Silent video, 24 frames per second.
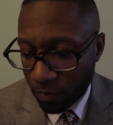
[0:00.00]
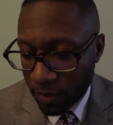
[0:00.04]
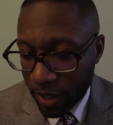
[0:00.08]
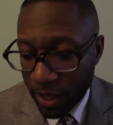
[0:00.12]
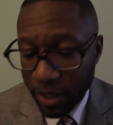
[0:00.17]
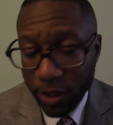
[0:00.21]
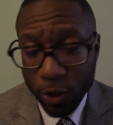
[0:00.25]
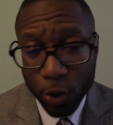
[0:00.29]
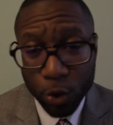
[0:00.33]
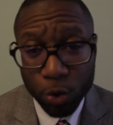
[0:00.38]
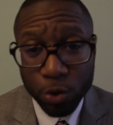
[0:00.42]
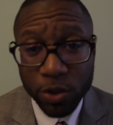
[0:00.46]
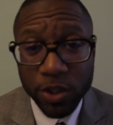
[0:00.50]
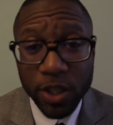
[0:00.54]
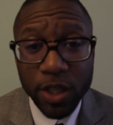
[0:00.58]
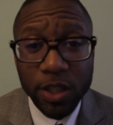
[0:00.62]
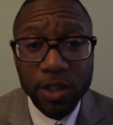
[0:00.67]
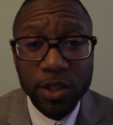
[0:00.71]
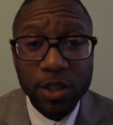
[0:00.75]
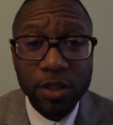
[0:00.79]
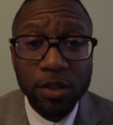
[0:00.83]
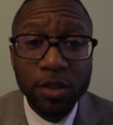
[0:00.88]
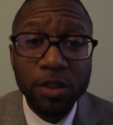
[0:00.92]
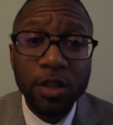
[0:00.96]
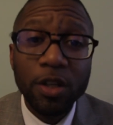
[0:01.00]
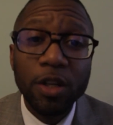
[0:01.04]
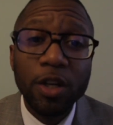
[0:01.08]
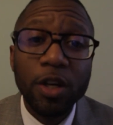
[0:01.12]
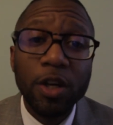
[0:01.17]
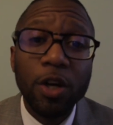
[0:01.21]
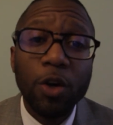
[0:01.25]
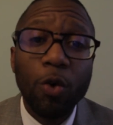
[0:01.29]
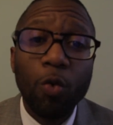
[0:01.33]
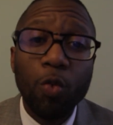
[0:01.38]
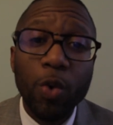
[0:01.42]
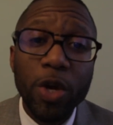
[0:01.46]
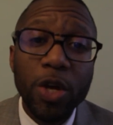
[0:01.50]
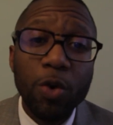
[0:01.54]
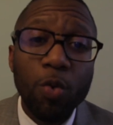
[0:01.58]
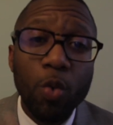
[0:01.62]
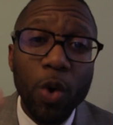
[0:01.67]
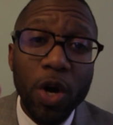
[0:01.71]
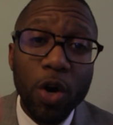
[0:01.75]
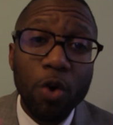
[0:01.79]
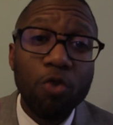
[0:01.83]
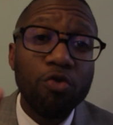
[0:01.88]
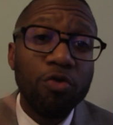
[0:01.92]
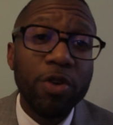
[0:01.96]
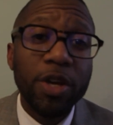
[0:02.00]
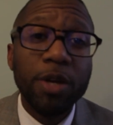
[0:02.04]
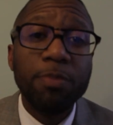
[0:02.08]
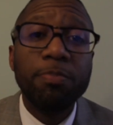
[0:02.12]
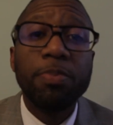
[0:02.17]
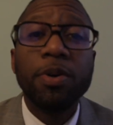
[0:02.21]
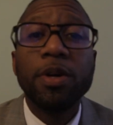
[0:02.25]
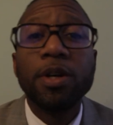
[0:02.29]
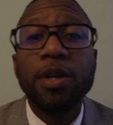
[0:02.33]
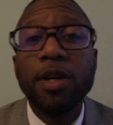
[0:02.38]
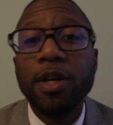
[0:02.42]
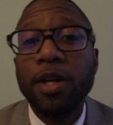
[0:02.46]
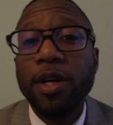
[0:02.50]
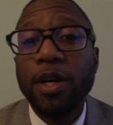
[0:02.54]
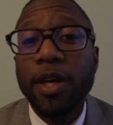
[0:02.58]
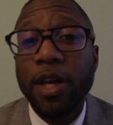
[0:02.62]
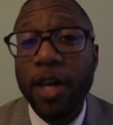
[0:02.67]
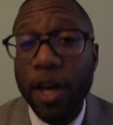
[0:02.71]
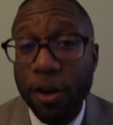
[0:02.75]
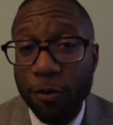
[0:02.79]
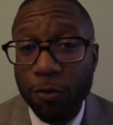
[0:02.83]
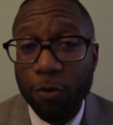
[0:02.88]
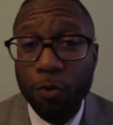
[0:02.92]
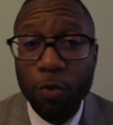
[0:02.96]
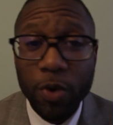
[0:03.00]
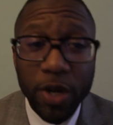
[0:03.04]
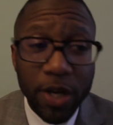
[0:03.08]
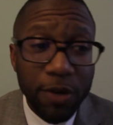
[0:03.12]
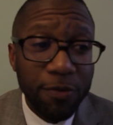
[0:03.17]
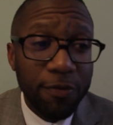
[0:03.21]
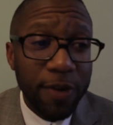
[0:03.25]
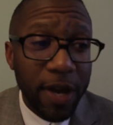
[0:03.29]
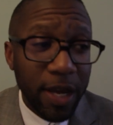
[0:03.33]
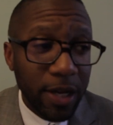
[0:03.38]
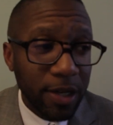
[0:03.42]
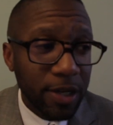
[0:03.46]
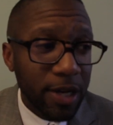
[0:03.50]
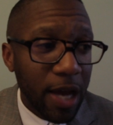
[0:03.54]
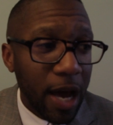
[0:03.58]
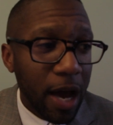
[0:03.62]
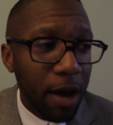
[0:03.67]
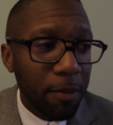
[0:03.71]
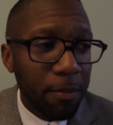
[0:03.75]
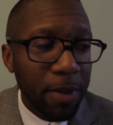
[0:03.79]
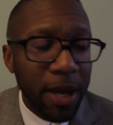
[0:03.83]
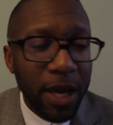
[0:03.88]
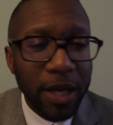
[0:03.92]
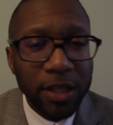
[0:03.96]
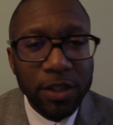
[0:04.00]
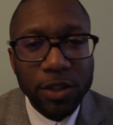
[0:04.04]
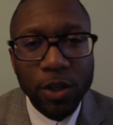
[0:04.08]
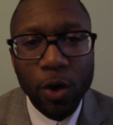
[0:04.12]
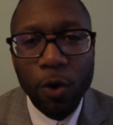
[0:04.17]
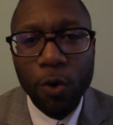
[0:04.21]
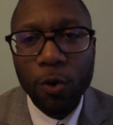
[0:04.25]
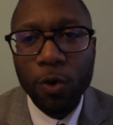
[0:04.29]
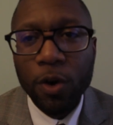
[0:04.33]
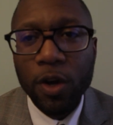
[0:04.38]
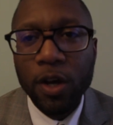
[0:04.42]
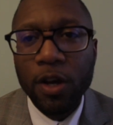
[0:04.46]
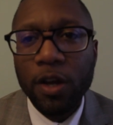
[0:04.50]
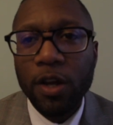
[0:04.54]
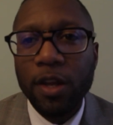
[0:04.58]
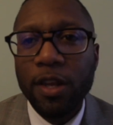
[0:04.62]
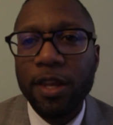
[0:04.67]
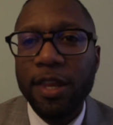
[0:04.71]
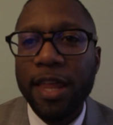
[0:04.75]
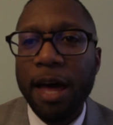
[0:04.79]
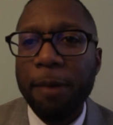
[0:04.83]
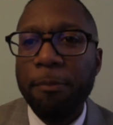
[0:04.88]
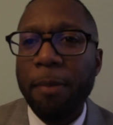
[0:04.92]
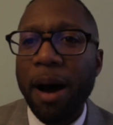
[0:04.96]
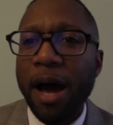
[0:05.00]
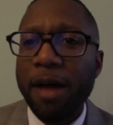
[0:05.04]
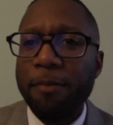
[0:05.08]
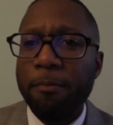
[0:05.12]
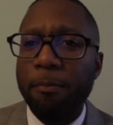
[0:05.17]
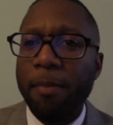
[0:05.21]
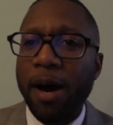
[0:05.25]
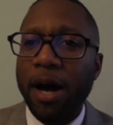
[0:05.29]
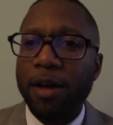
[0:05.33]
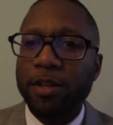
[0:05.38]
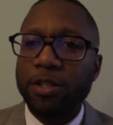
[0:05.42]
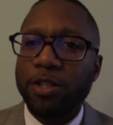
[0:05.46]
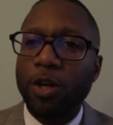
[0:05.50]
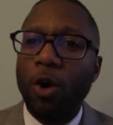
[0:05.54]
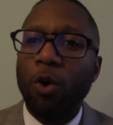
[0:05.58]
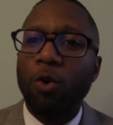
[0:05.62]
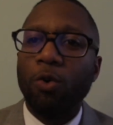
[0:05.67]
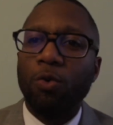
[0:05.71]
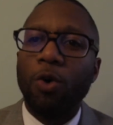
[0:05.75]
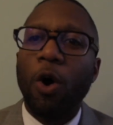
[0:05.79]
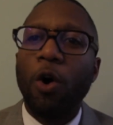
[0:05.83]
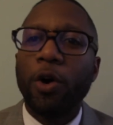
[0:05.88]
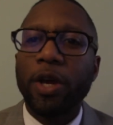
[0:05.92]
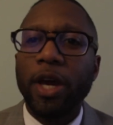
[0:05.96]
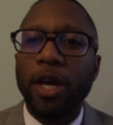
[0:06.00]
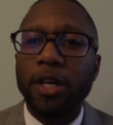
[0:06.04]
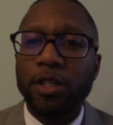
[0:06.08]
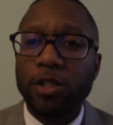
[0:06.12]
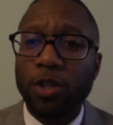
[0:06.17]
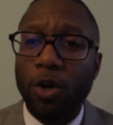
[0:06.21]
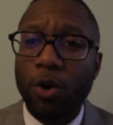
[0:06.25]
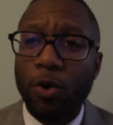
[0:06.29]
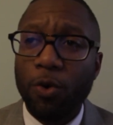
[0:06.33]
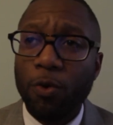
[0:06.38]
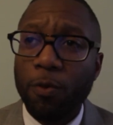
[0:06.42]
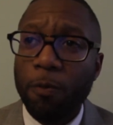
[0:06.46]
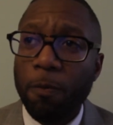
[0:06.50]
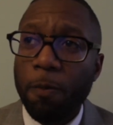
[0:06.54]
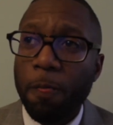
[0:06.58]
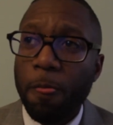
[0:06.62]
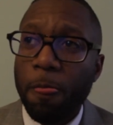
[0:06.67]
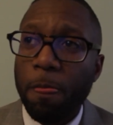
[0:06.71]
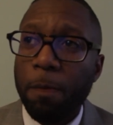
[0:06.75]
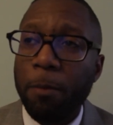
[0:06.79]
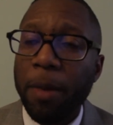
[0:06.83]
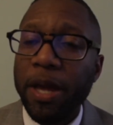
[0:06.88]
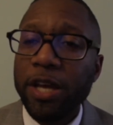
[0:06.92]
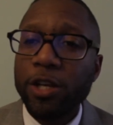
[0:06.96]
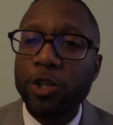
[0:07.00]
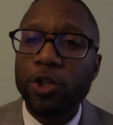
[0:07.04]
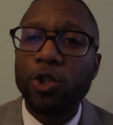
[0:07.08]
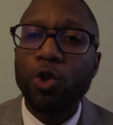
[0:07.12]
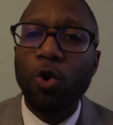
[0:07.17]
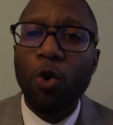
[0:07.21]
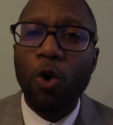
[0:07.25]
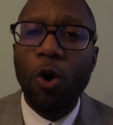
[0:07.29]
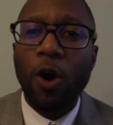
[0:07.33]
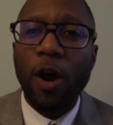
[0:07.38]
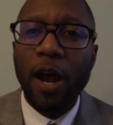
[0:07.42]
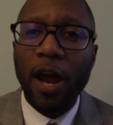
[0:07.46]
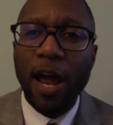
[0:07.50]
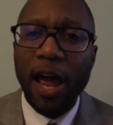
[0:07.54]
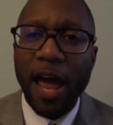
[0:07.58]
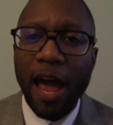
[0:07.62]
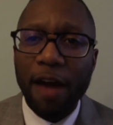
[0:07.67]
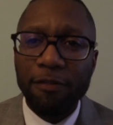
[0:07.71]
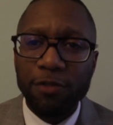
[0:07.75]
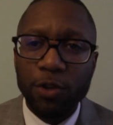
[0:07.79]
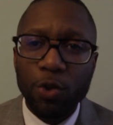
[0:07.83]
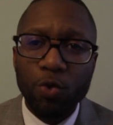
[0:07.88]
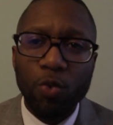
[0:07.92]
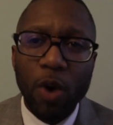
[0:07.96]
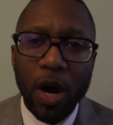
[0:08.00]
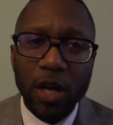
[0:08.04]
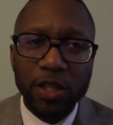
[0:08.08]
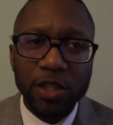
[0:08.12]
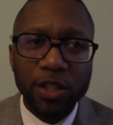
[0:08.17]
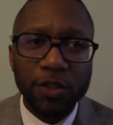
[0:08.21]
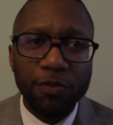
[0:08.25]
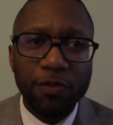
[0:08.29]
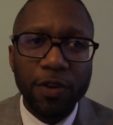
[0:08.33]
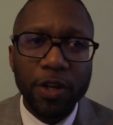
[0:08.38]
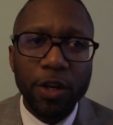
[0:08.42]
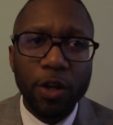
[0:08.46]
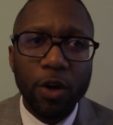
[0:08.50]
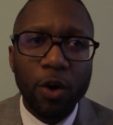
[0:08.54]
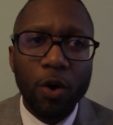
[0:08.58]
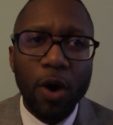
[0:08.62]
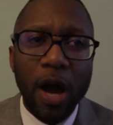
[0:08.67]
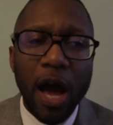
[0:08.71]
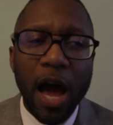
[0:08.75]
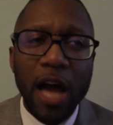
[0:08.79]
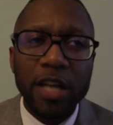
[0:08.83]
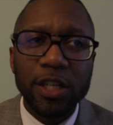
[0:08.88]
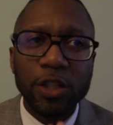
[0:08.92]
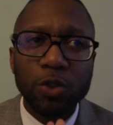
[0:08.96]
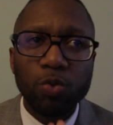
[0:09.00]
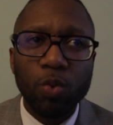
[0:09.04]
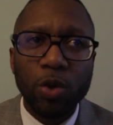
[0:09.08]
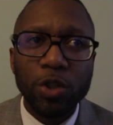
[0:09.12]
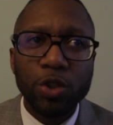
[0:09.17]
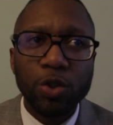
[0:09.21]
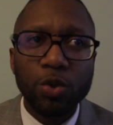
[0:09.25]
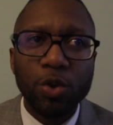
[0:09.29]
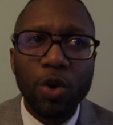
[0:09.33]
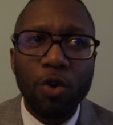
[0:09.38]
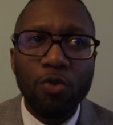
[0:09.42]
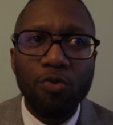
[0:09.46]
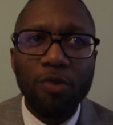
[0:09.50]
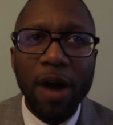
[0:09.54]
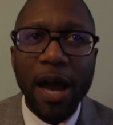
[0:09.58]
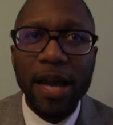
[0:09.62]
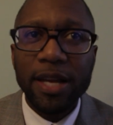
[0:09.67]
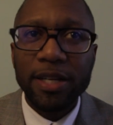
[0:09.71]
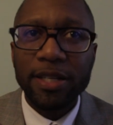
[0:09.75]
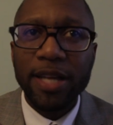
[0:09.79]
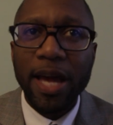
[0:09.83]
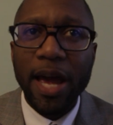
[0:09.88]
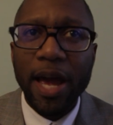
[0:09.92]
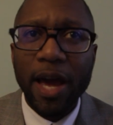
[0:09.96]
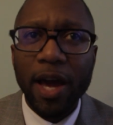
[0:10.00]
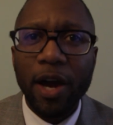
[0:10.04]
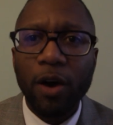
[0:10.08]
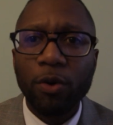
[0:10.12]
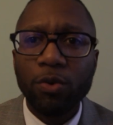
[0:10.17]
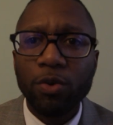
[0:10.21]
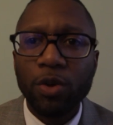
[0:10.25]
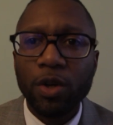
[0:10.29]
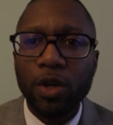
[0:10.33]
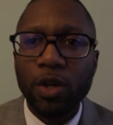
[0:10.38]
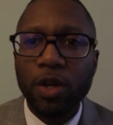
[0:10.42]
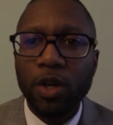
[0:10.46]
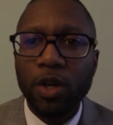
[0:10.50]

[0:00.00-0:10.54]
in due season, we will reap if we faint not, man. So my my so okay so make sure after you watch this video, I just want you to write down